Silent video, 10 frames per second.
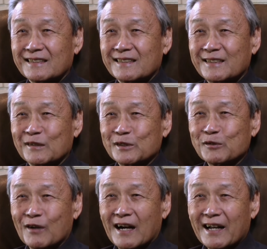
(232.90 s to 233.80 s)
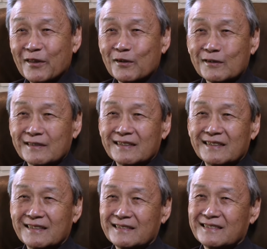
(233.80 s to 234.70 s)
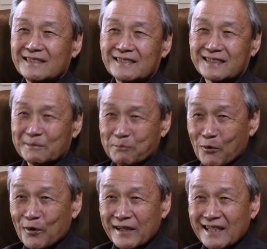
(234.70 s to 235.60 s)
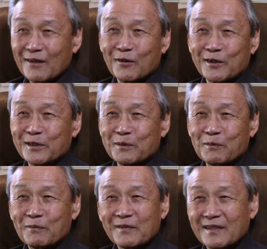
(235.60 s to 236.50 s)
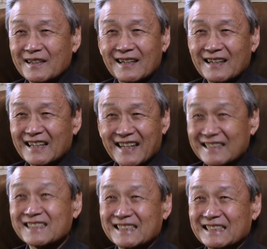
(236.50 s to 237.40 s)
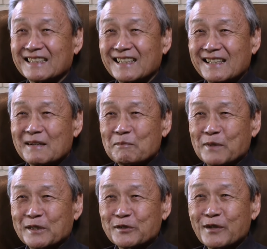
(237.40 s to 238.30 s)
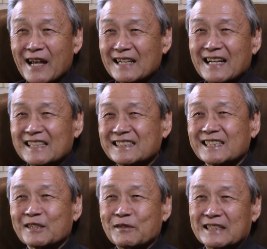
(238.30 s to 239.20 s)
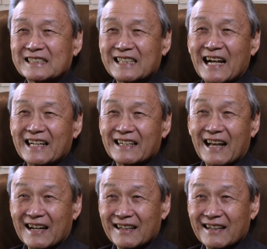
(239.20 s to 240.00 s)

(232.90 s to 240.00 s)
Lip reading: You are either supporting or you're against it. But you can't kind of sit there on the side and act